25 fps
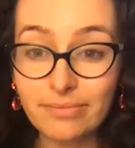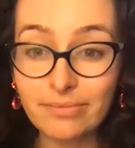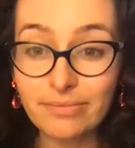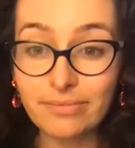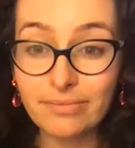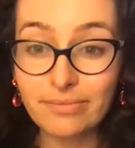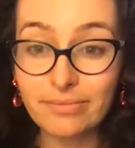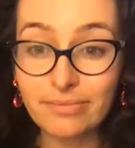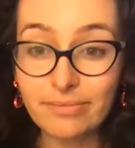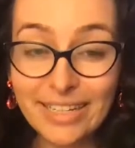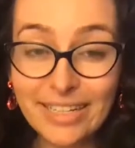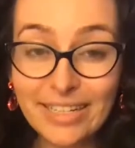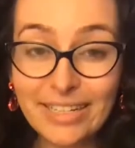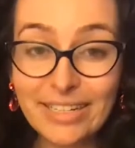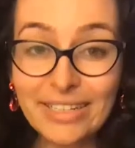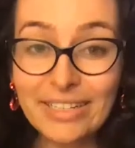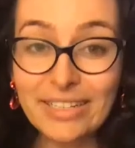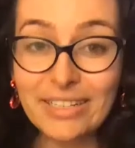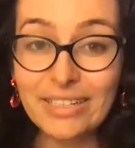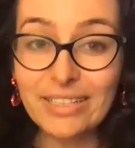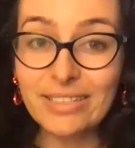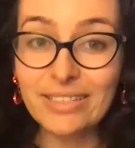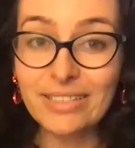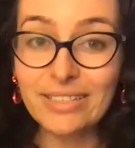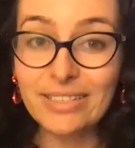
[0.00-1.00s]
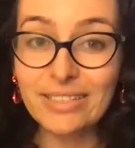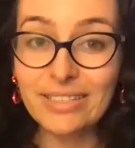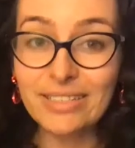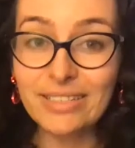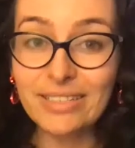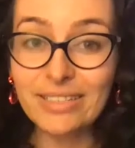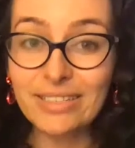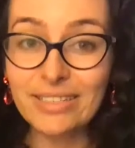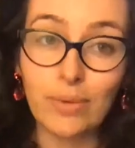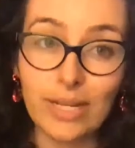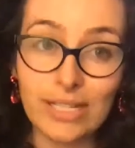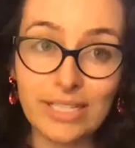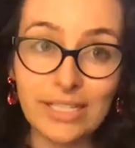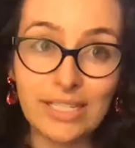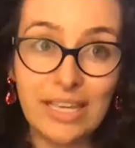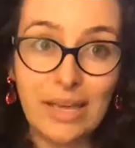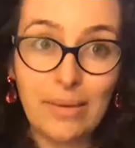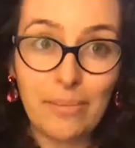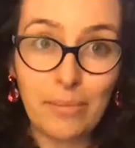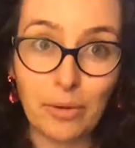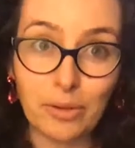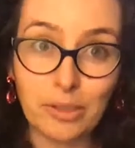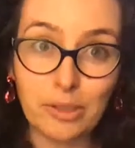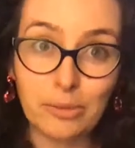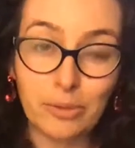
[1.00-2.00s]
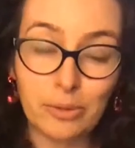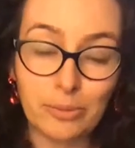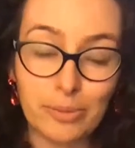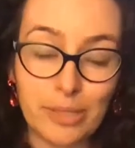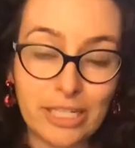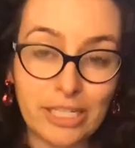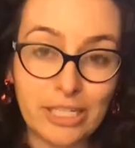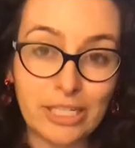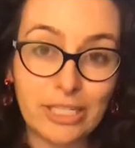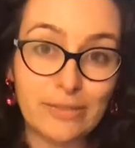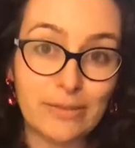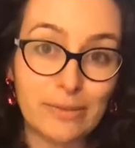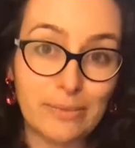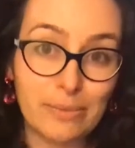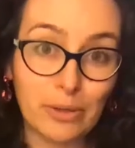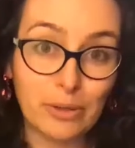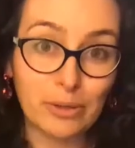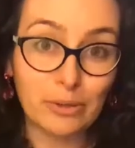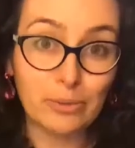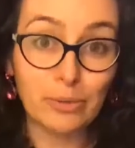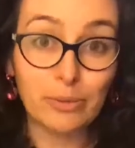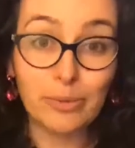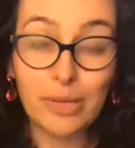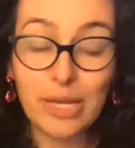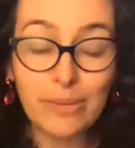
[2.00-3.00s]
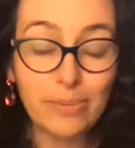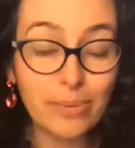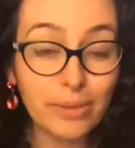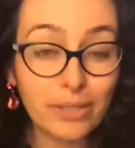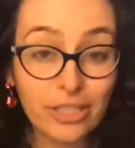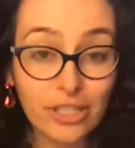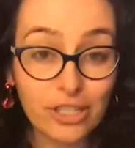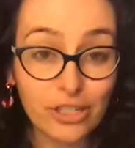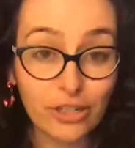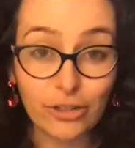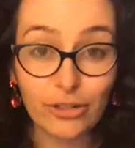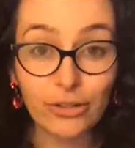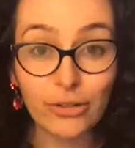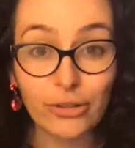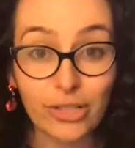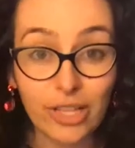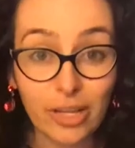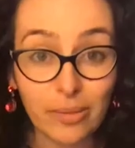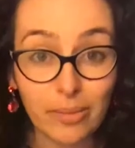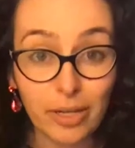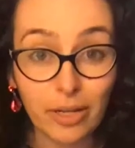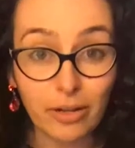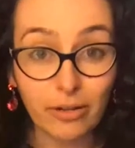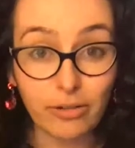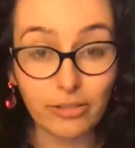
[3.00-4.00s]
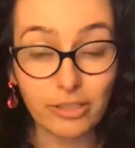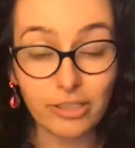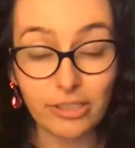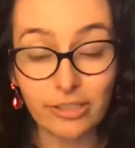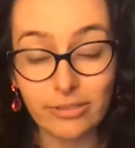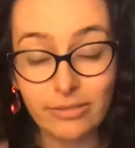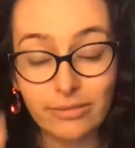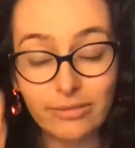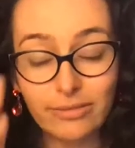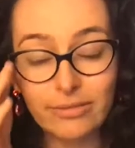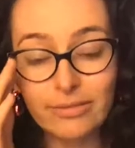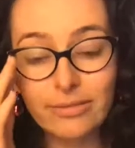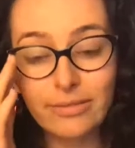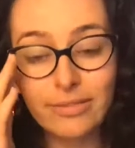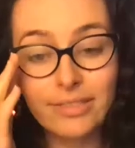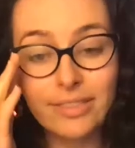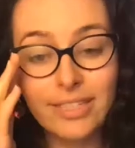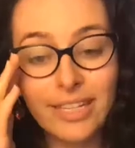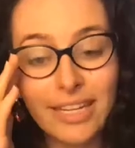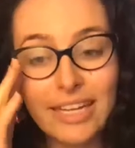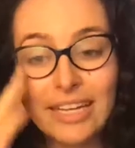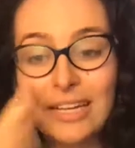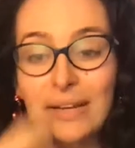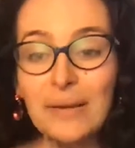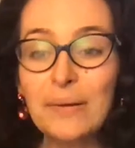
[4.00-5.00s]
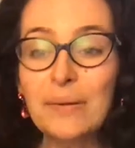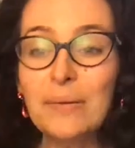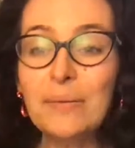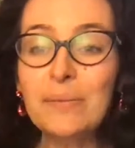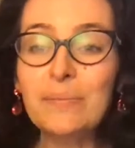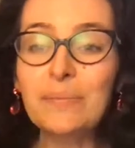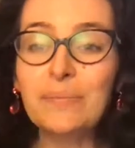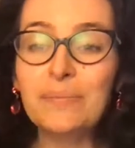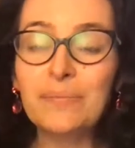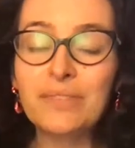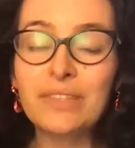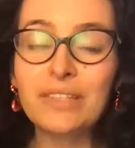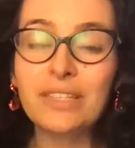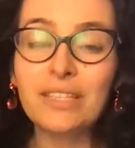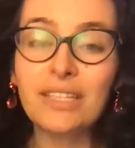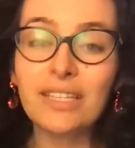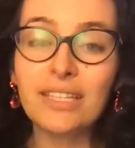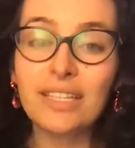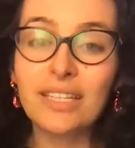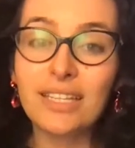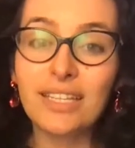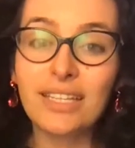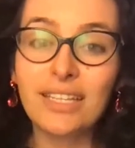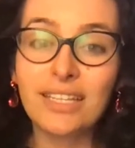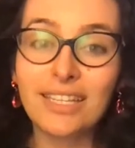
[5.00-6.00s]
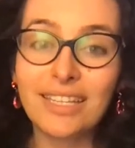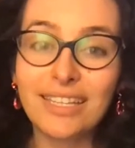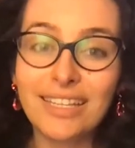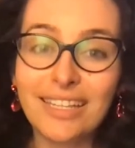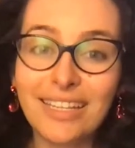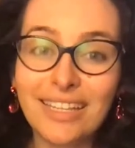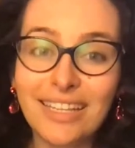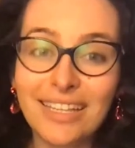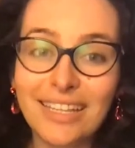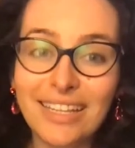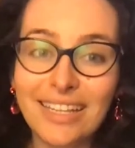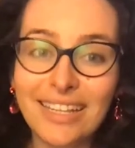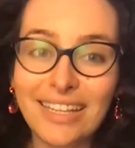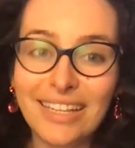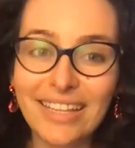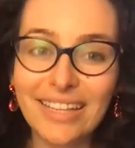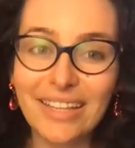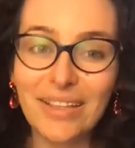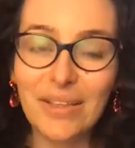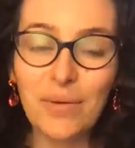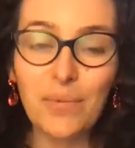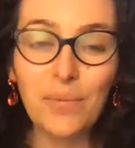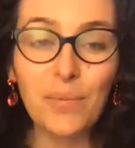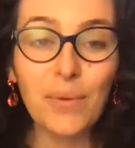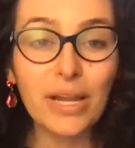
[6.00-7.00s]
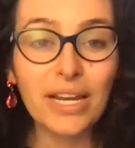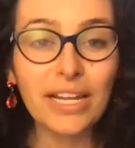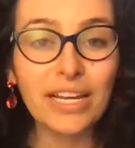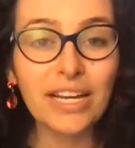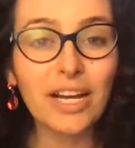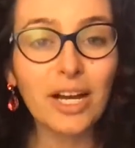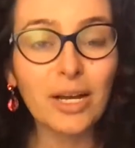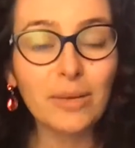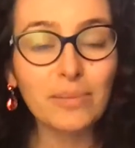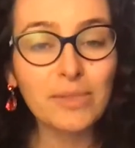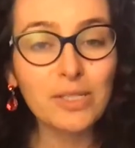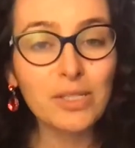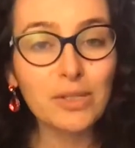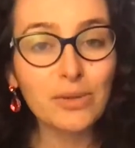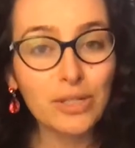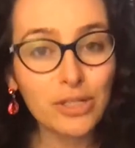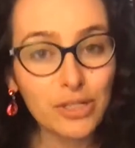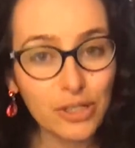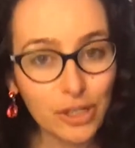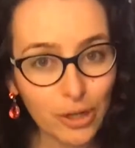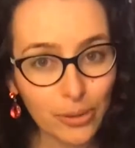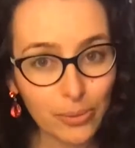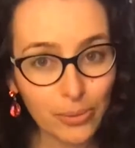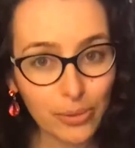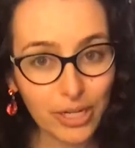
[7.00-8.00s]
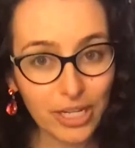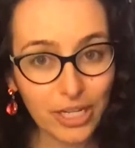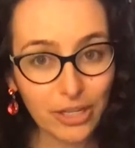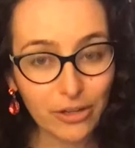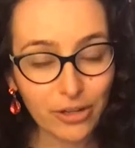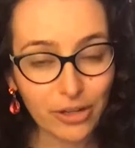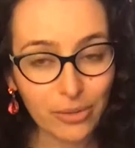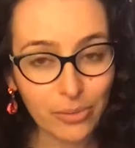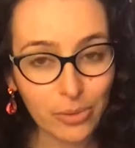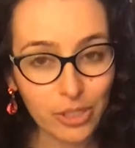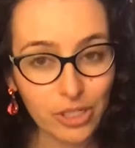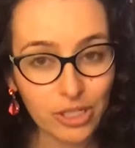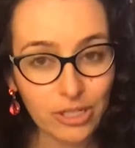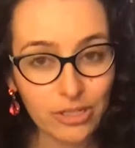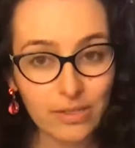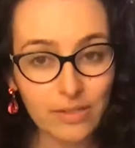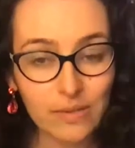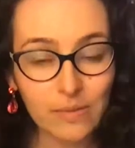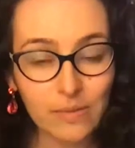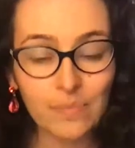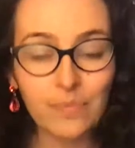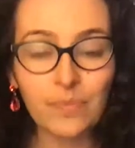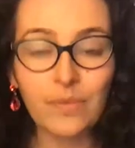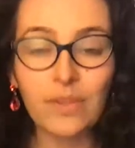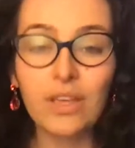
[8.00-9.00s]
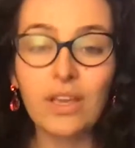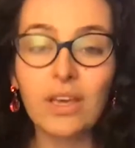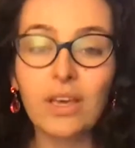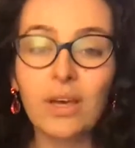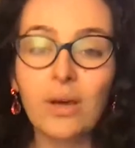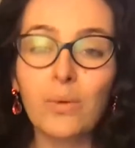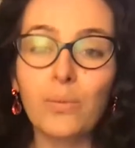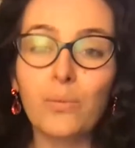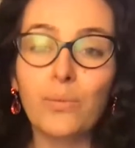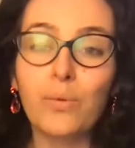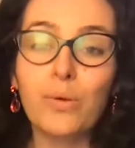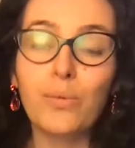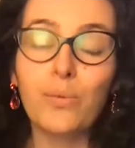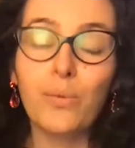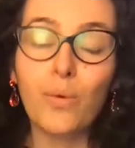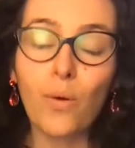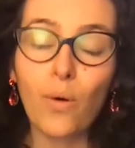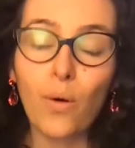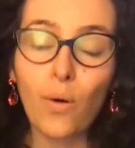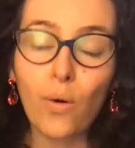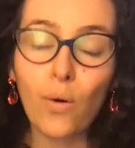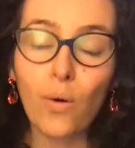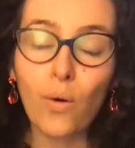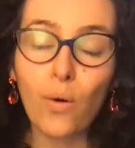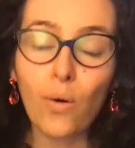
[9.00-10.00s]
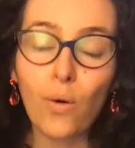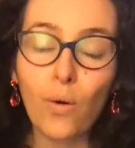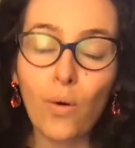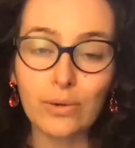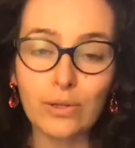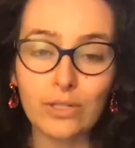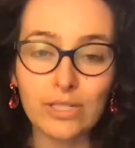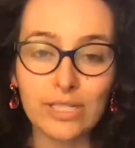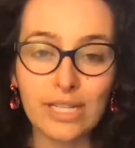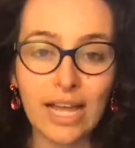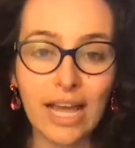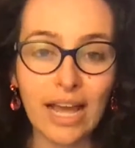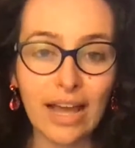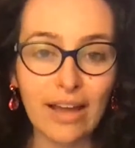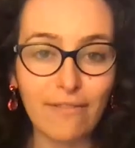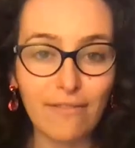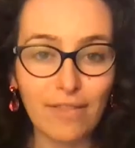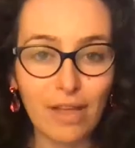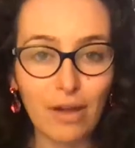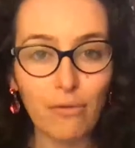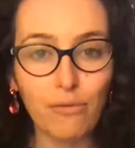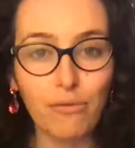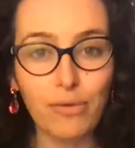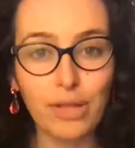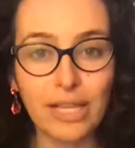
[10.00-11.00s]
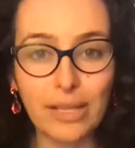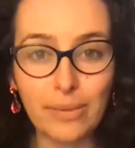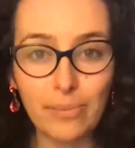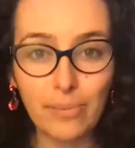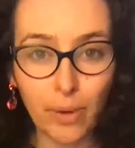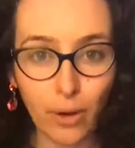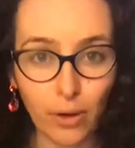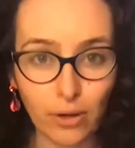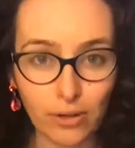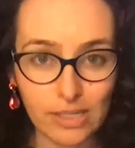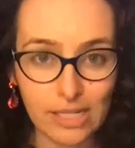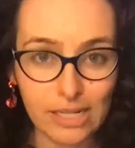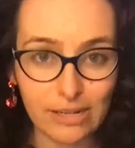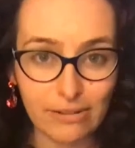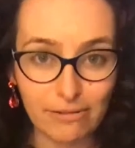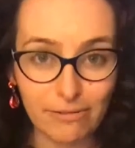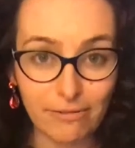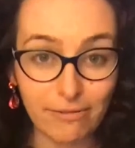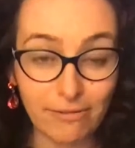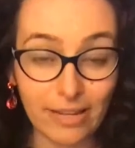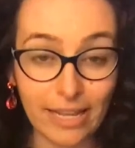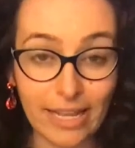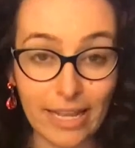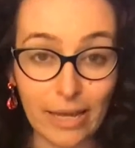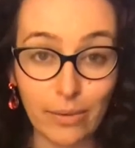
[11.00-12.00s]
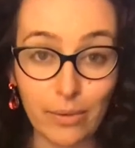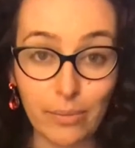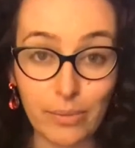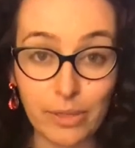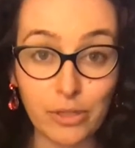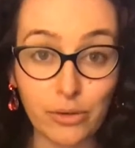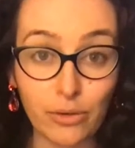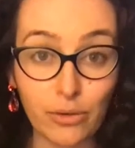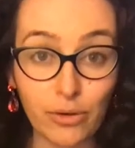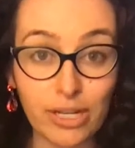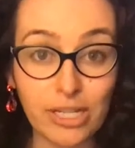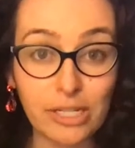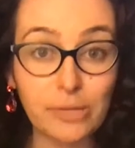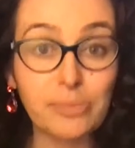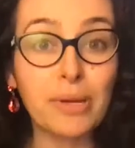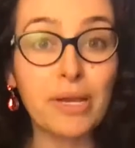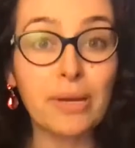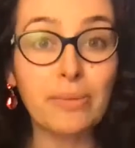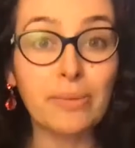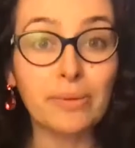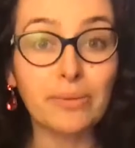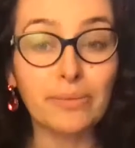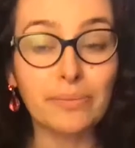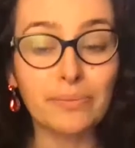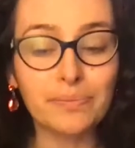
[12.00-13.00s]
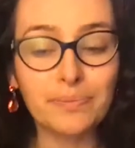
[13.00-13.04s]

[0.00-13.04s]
Because otherwise you get multiple pictures of multiple people and you don't know who they belong to. When it comes to interpreting your images, we always want to have that really positive flair when we're talking to people.